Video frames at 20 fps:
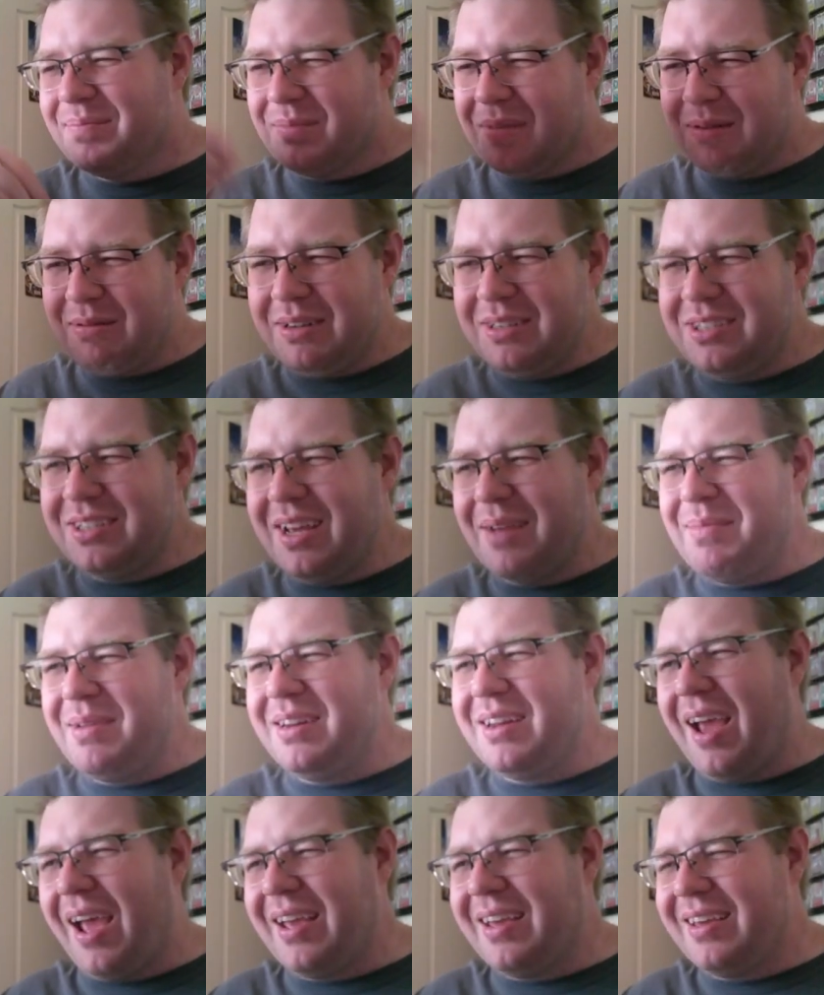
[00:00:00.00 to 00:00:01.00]
Which, I mean,
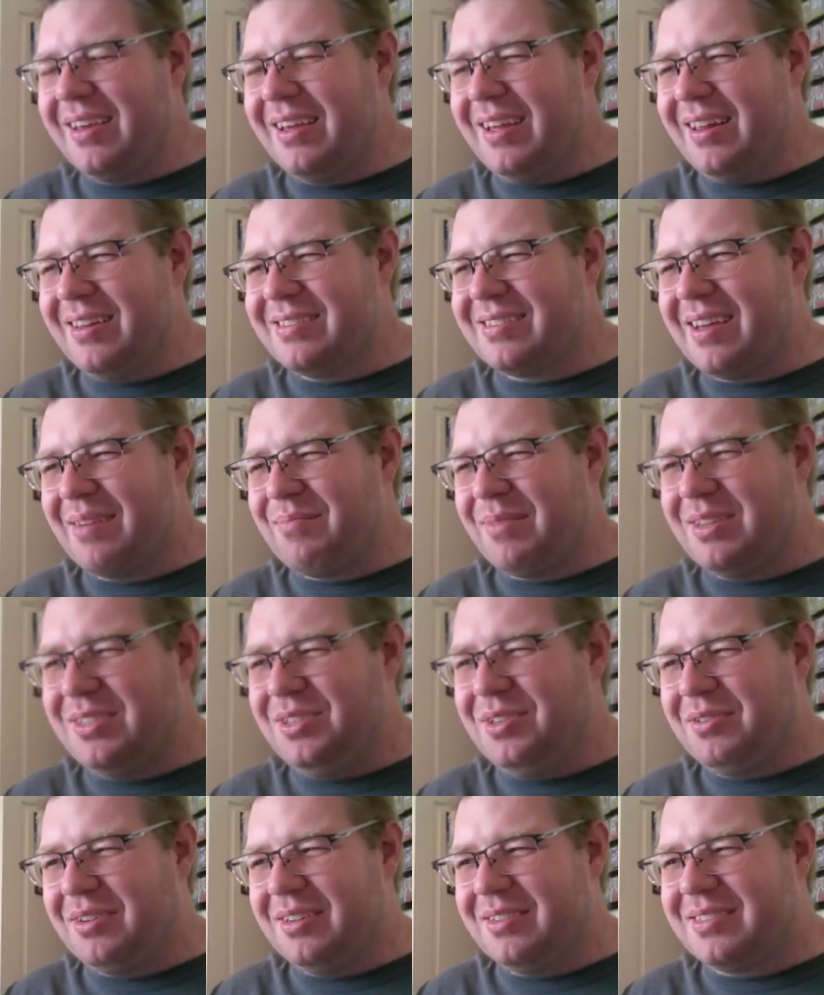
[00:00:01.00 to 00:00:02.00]
in some ways
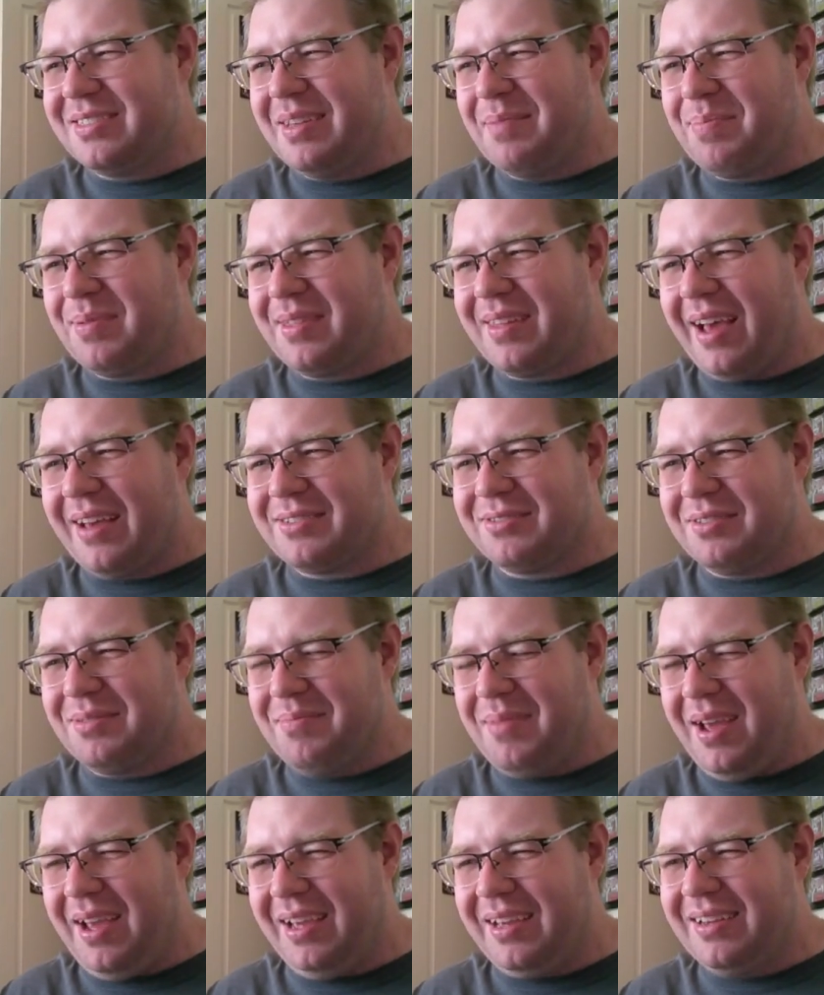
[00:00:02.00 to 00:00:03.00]
you can sympathize with
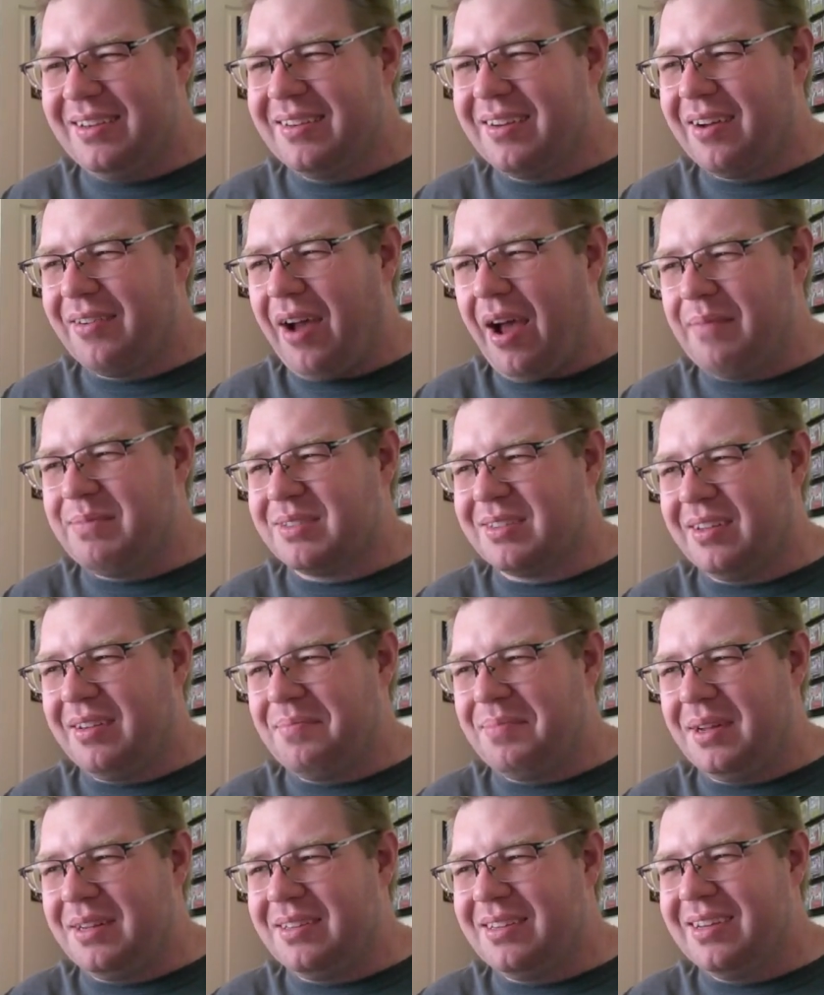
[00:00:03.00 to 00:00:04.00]
Meg, absolutely,
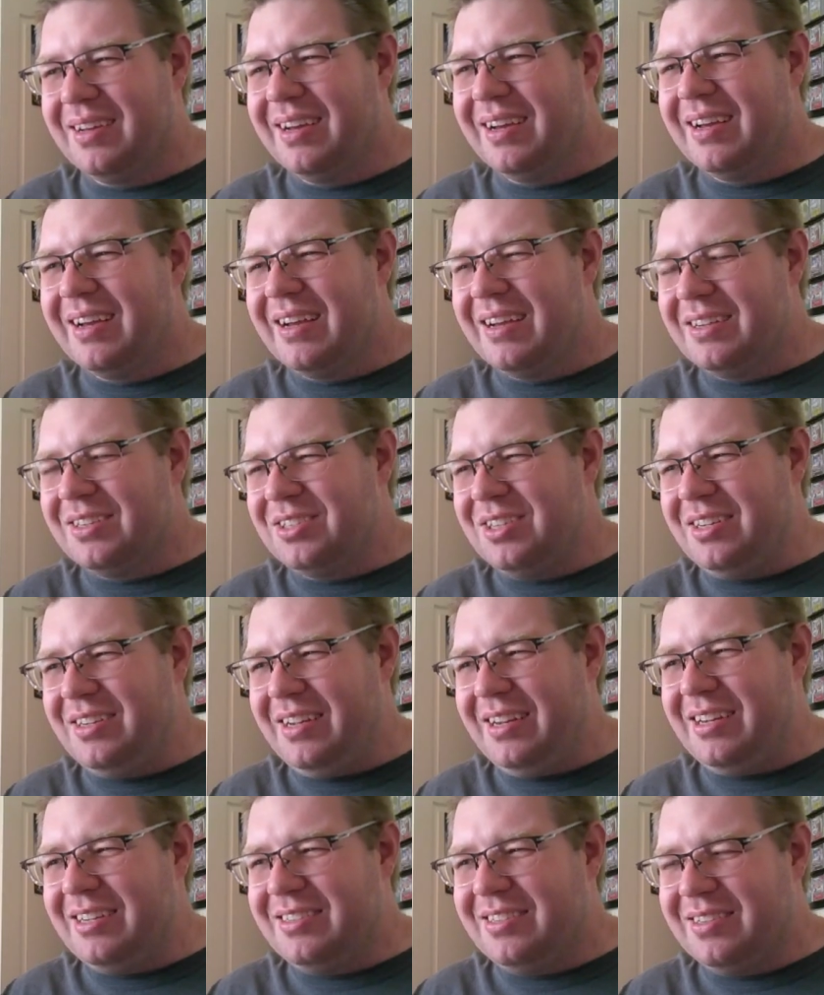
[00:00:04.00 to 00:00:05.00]
but she
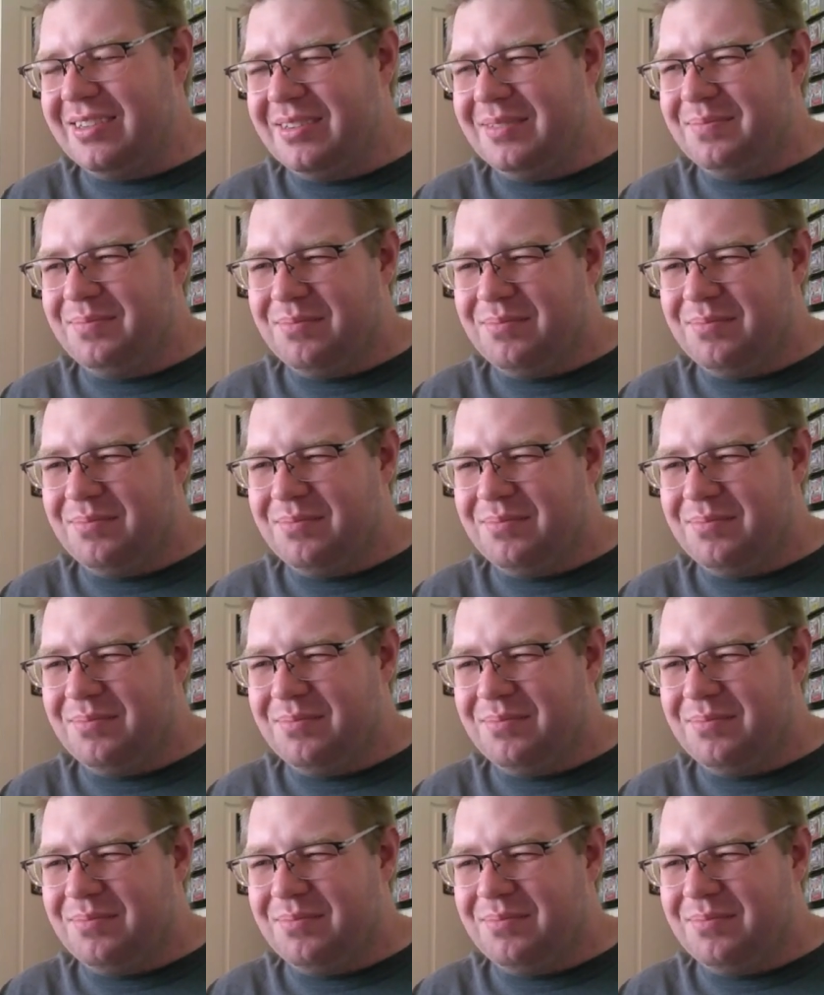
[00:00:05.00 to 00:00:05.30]
needed to